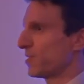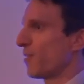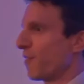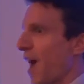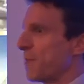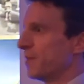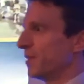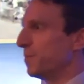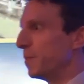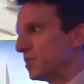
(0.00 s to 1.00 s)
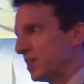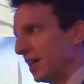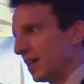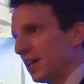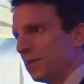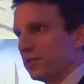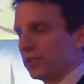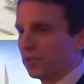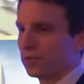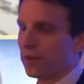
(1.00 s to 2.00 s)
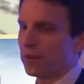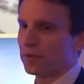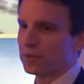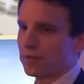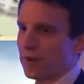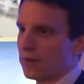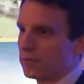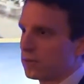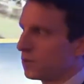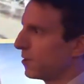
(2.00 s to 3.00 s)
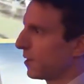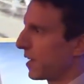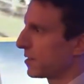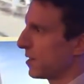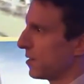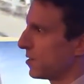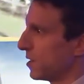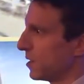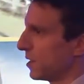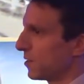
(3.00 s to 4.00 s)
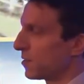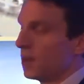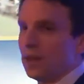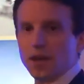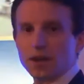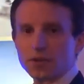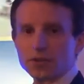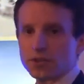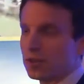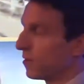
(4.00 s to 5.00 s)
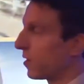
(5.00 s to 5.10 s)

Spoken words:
stuff happen, and particularly with the good focus around doing that in cities across the